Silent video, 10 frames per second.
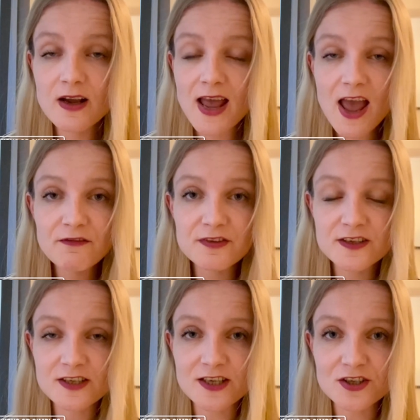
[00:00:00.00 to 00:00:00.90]

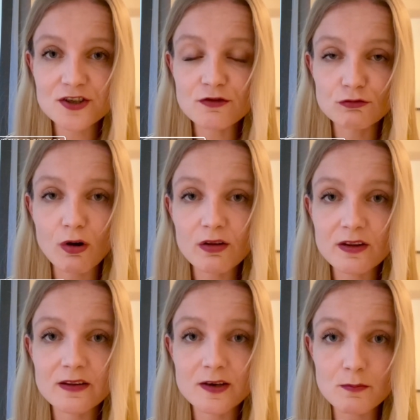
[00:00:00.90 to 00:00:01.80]
emphasis rather
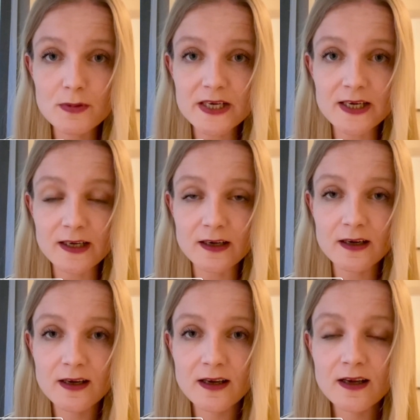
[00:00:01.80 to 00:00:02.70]
than meaning.
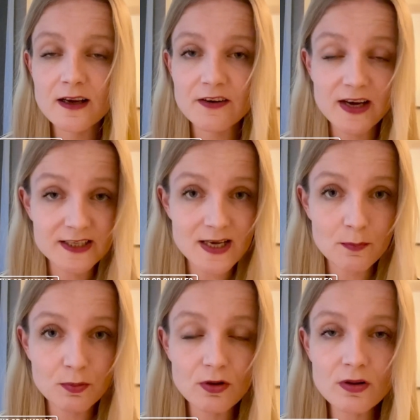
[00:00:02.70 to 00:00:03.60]

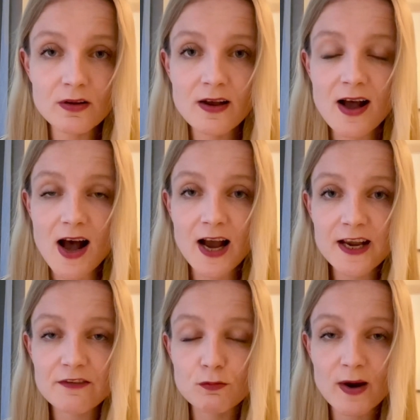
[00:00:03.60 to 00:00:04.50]
Example: I
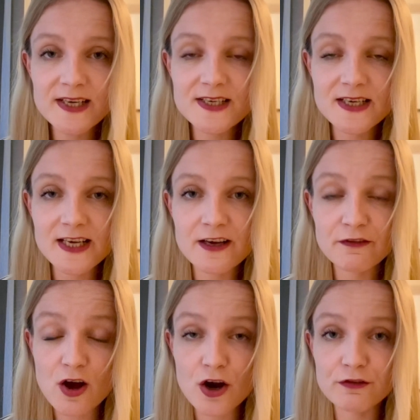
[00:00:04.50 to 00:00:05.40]
have waited here
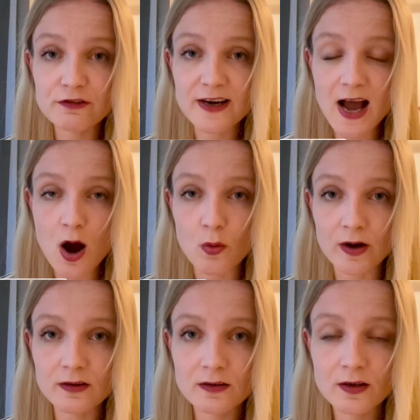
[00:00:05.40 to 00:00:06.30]
for over an hour.
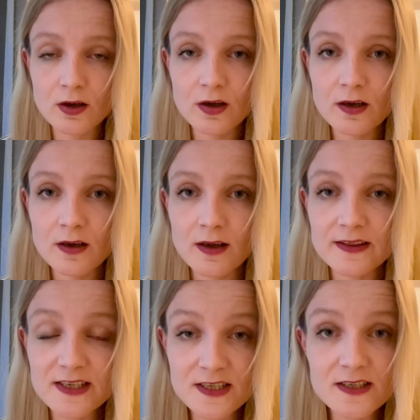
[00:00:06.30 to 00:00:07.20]

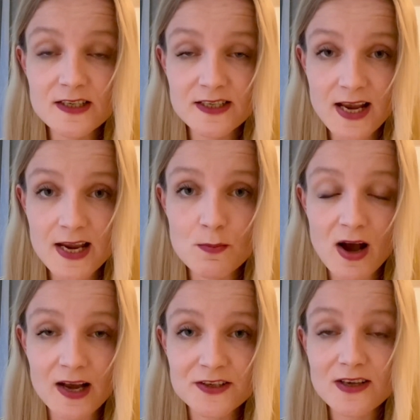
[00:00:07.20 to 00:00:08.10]
This is the same
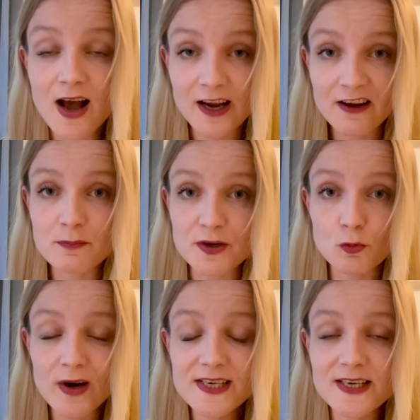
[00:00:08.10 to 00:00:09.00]
as I have been
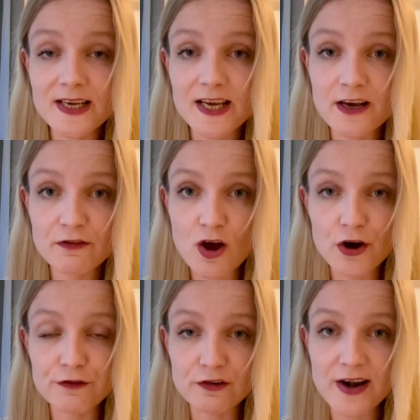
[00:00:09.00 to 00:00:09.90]
waiting here for
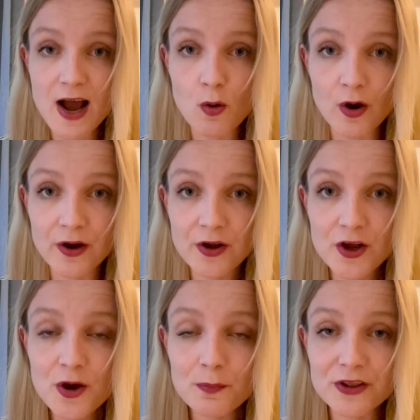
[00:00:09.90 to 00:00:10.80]
over an hour,
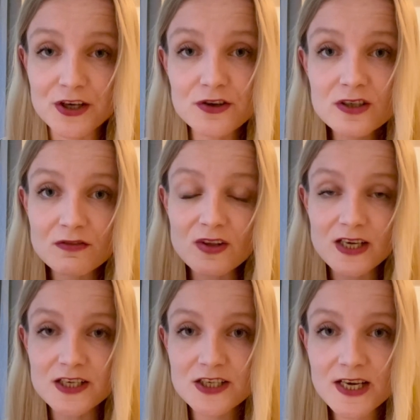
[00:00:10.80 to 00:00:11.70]
but the use of the
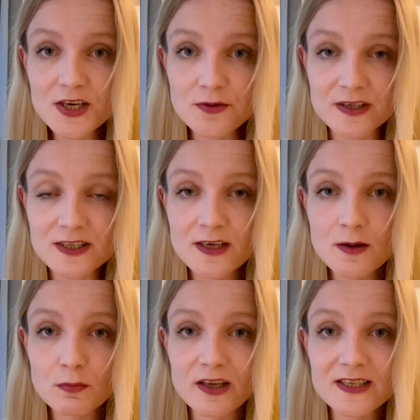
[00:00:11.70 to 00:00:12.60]
continuous
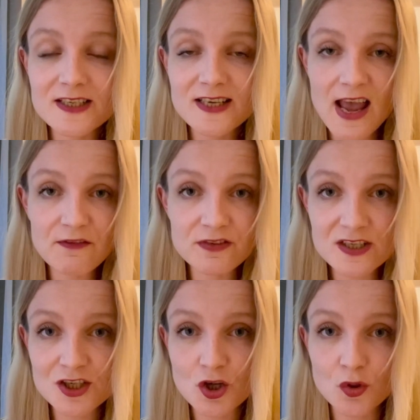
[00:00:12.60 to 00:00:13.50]
places
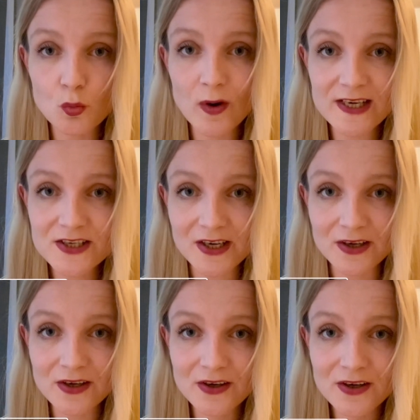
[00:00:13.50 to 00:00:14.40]
emphasis on the waiting,
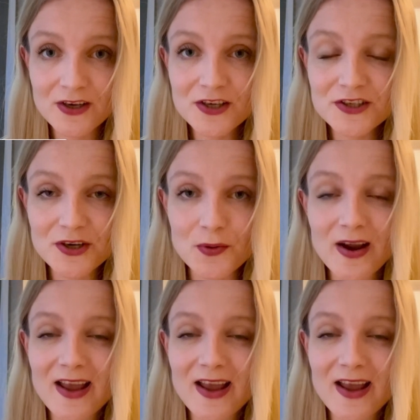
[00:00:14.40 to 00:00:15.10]
so